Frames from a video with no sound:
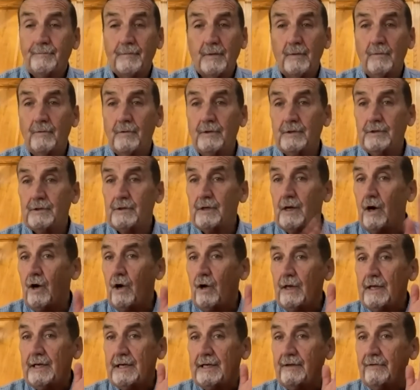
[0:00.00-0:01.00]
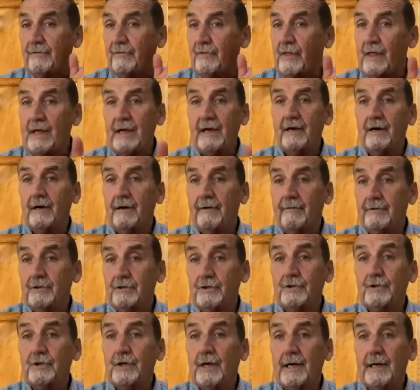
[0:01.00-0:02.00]
was all it could think of
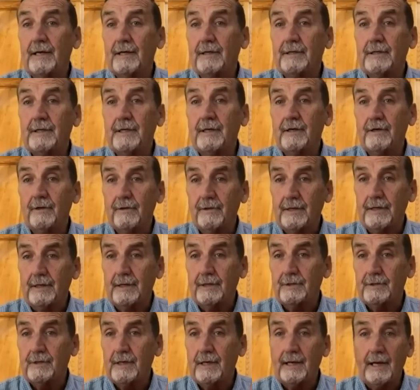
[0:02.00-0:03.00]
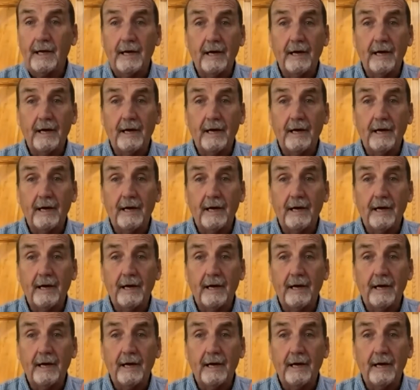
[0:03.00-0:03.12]
is you got to tell this and